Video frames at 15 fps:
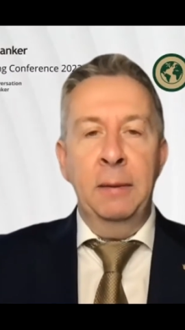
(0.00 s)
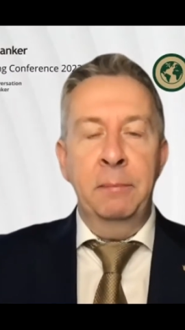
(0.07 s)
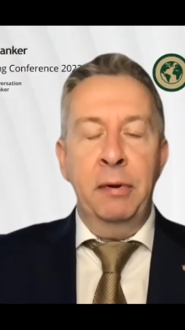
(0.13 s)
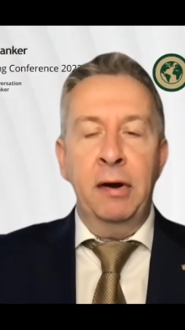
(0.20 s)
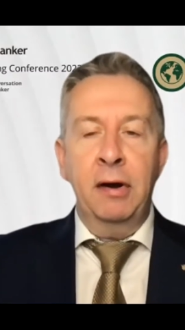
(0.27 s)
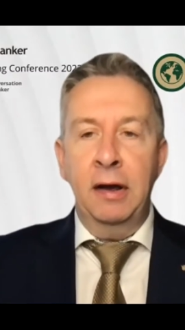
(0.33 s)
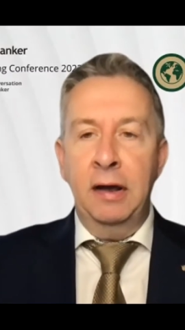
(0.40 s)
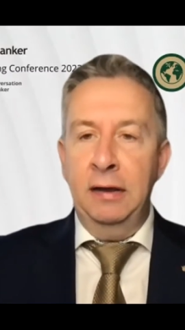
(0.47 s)

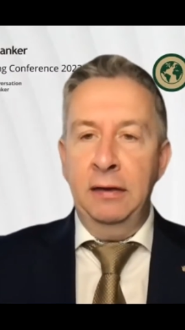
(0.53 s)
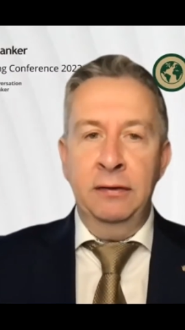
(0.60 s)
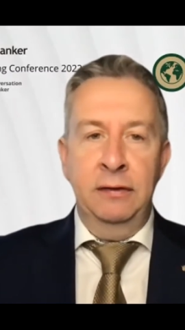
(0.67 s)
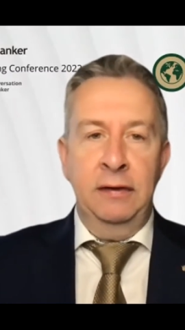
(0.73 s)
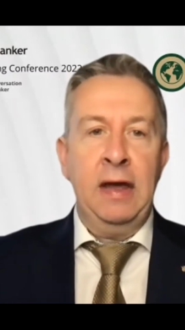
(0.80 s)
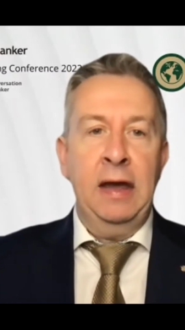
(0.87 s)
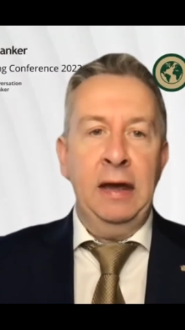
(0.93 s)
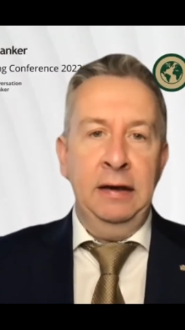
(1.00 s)
by the
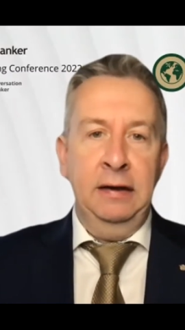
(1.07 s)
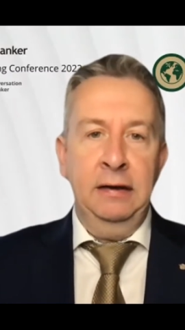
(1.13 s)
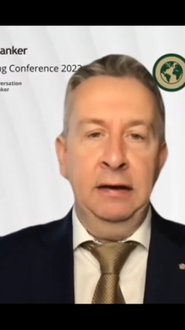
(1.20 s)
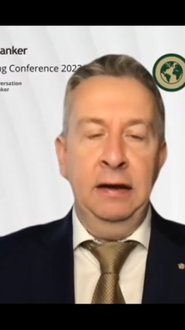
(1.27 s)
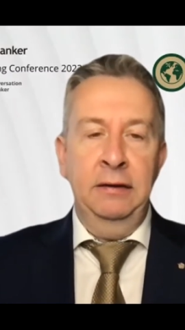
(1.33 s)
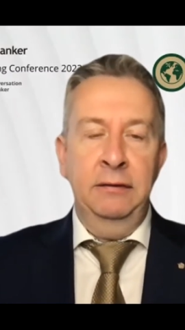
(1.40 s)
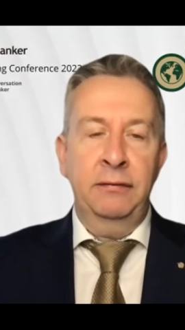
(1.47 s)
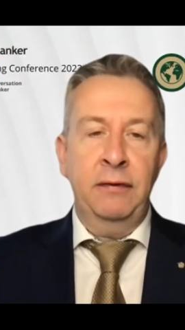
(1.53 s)
day,
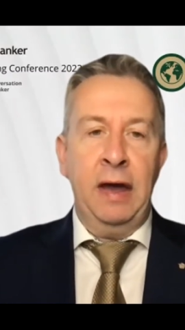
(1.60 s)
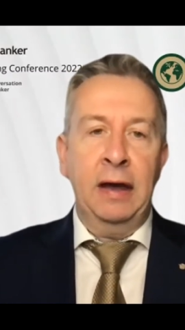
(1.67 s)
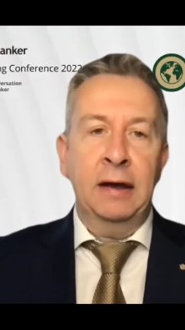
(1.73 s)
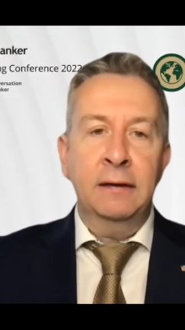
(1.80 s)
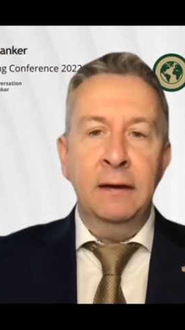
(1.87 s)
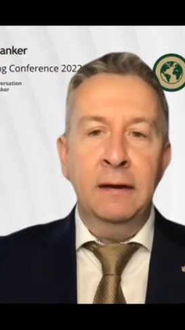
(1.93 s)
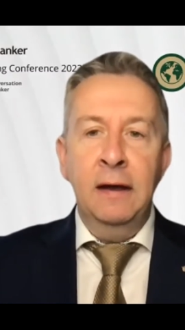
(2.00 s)
in fact.